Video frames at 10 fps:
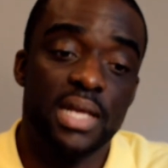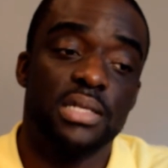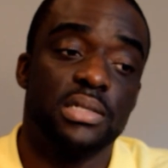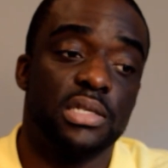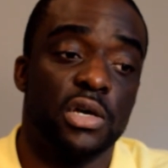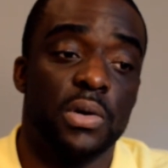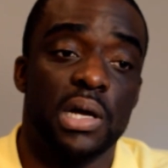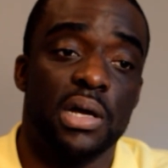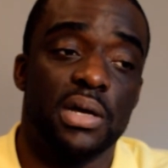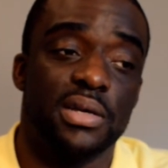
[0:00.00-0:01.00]

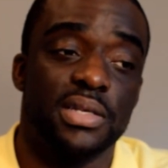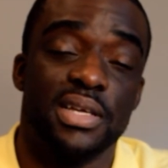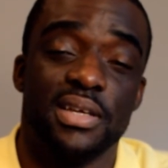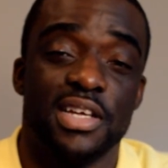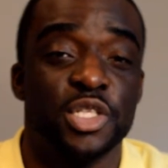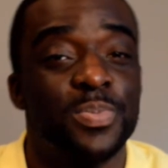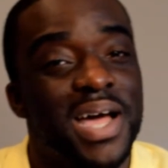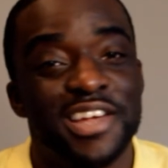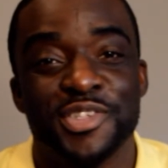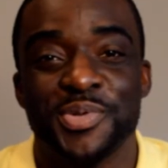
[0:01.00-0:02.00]
So
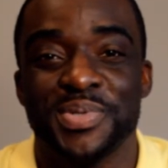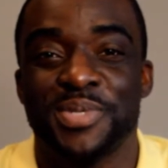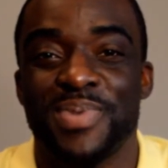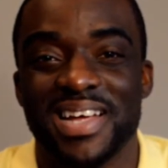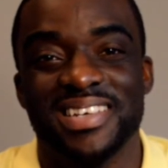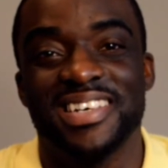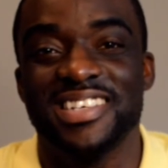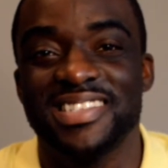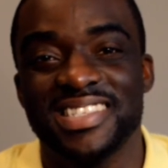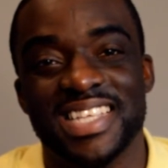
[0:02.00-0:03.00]
aspire to inspire
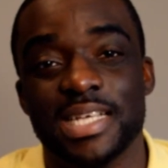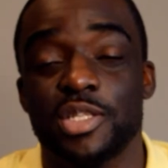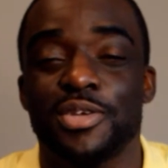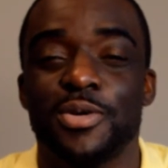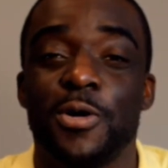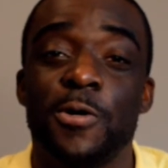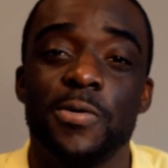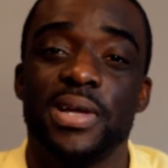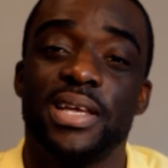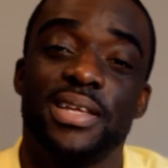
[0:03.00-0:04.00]
others, that's the goal,
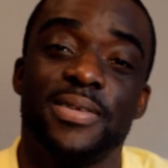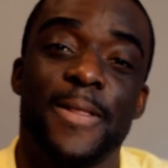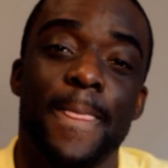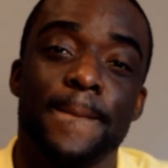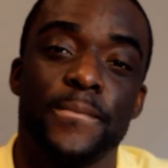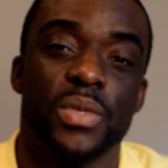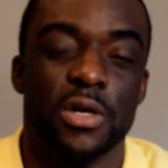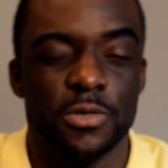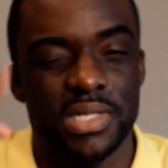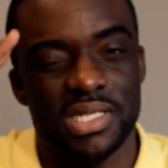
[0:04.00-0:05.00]
and
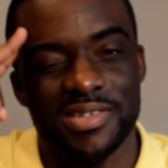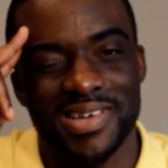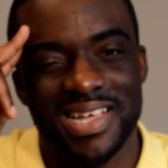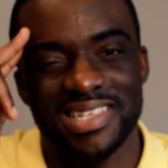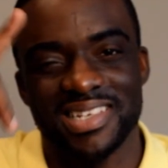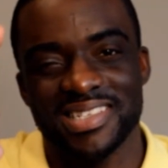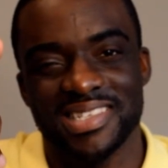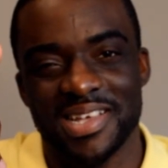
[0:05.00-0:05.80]
hope to see you guys next time.